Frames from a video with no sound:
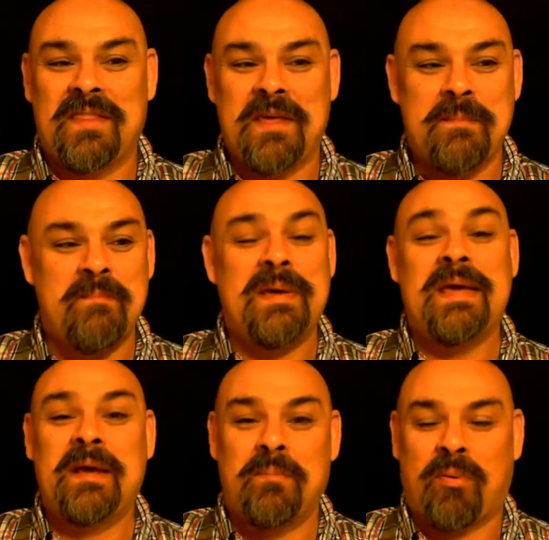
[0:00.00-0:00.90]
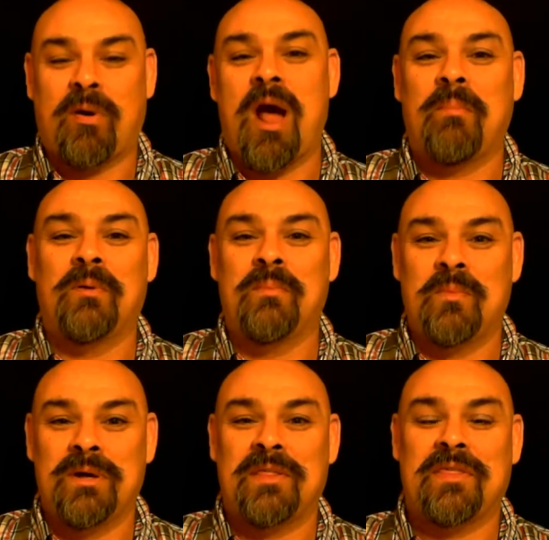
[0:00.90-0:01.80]
the big problem
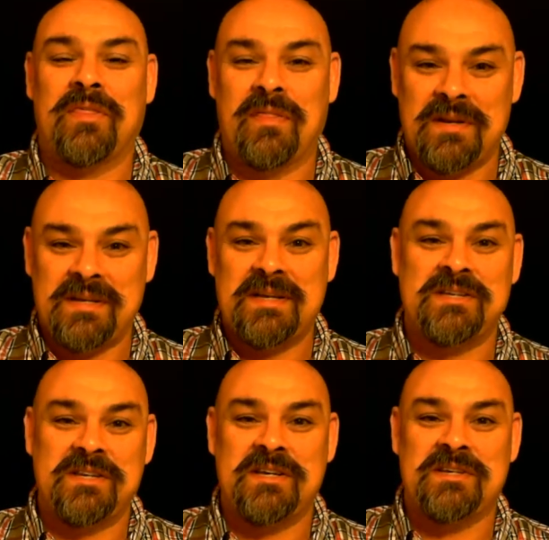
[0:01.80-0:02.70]
with the DC